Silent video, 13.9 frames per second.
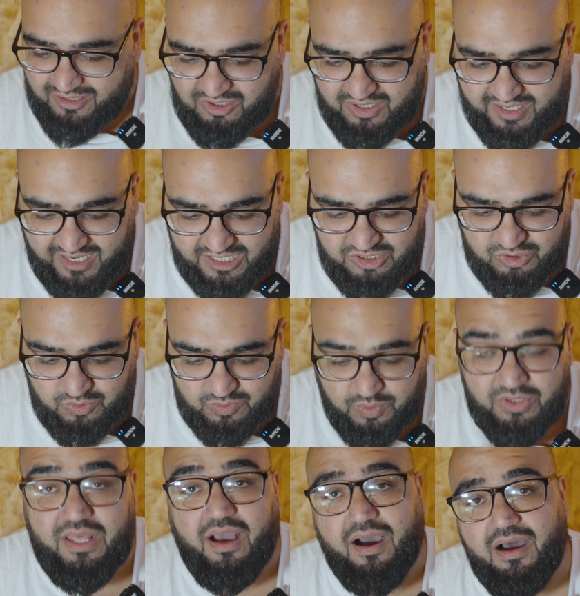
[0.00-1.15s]
You can tell someone's put
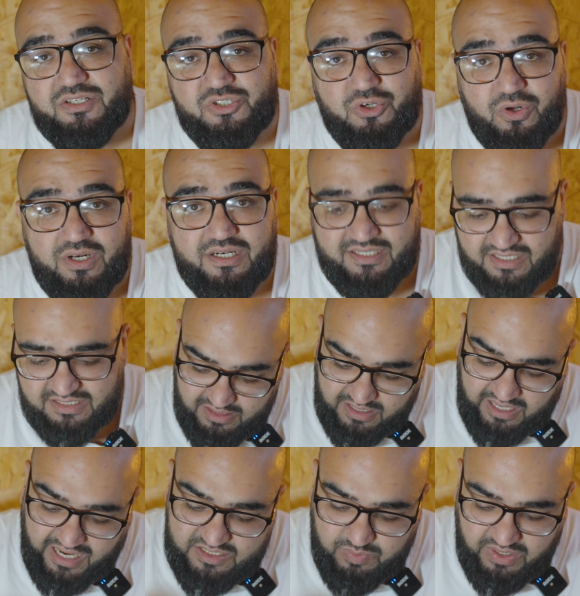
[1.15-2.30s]
their heart and soul into this. The
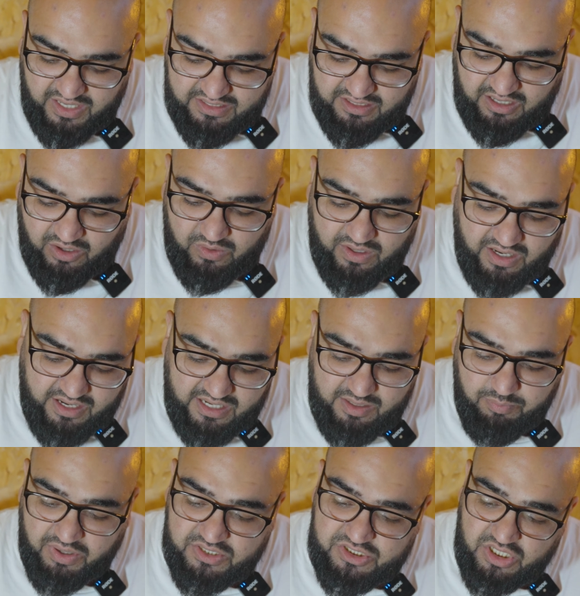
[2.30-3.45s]
guys behind the counter are really
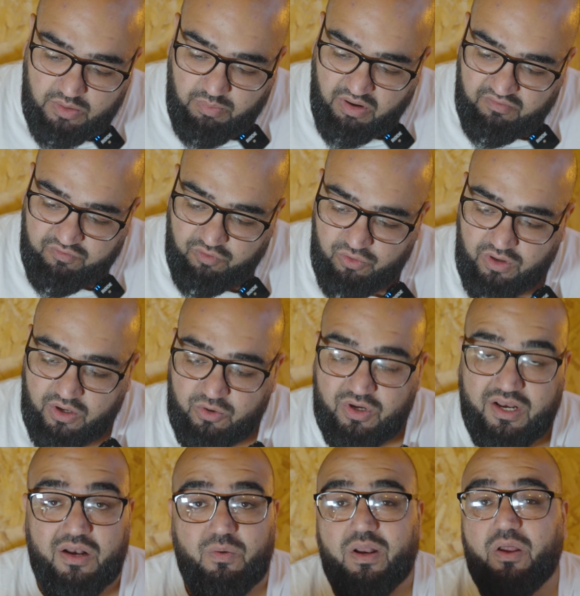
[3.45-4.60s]
passionate about food. I could
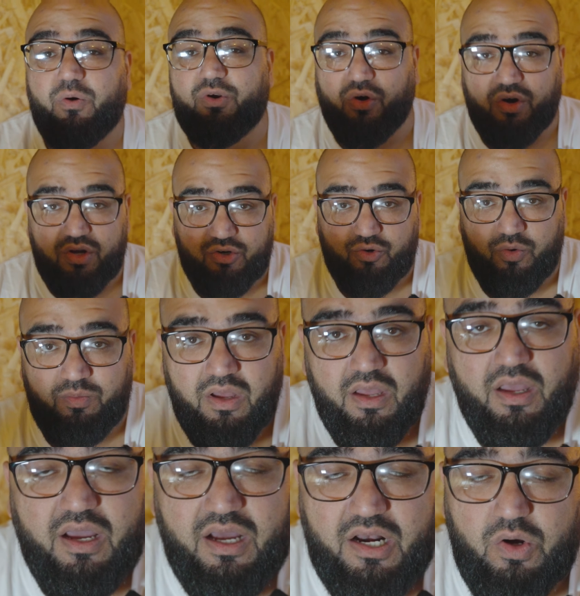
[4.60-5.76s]
tell when I was talking to them
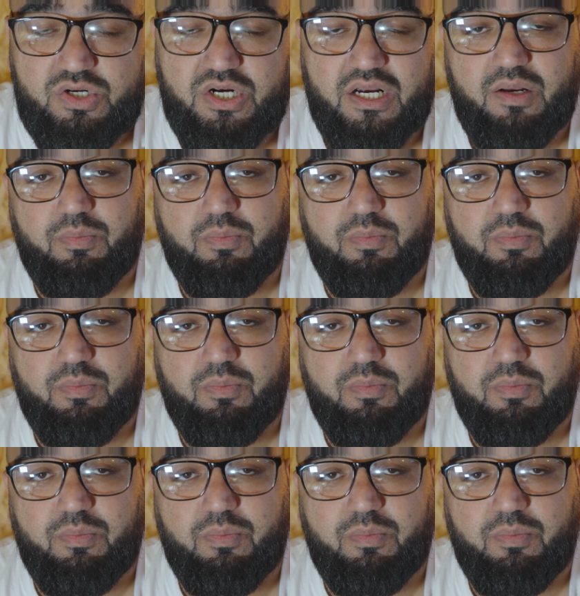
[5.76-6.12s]
and I was trying to